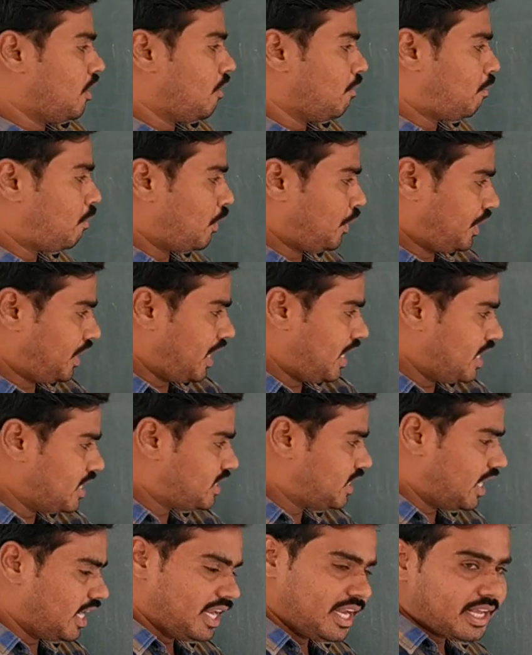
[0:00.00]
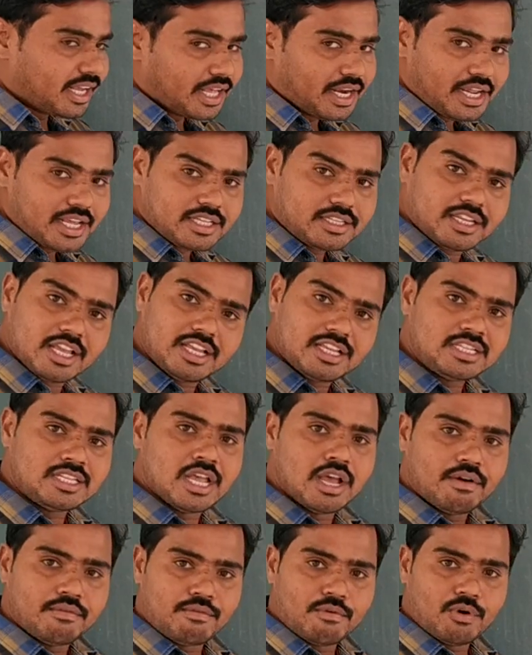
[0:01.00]
Potential
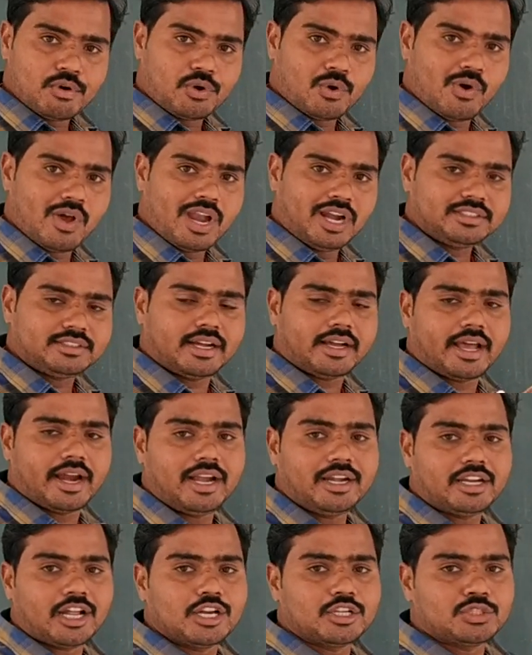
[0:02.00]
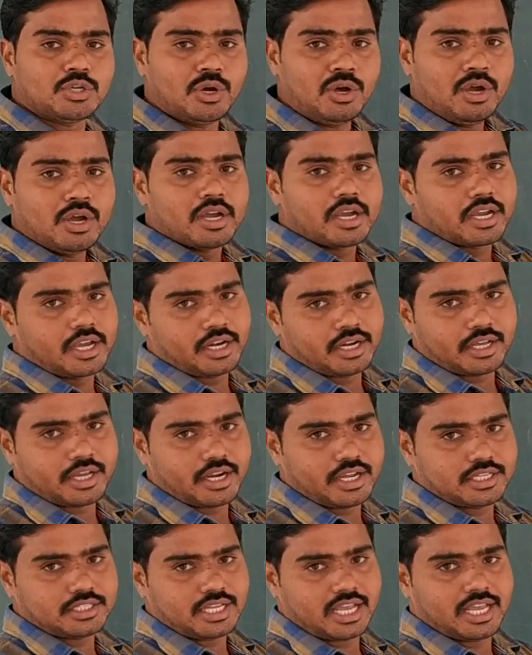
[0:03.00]
increases, photoelectric current also
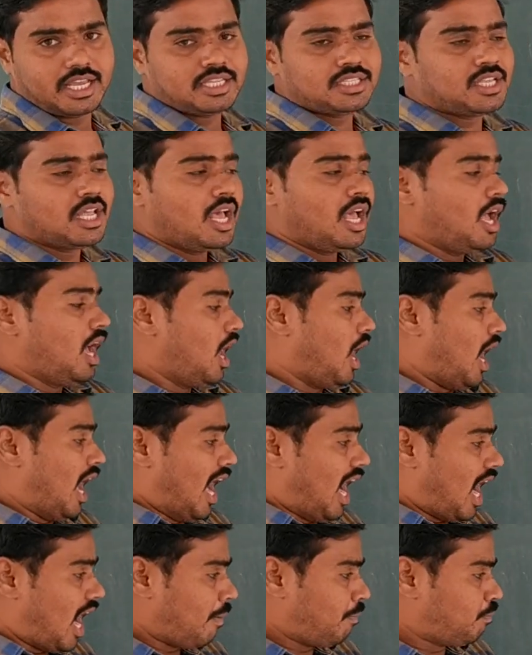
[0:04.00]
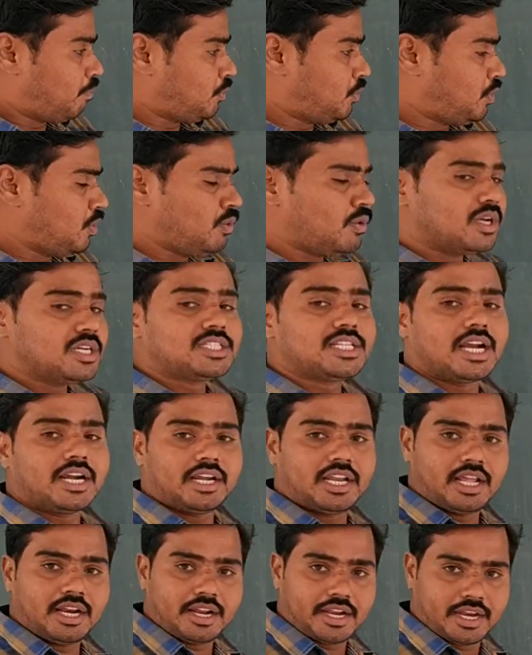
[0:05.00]
increases up to one certain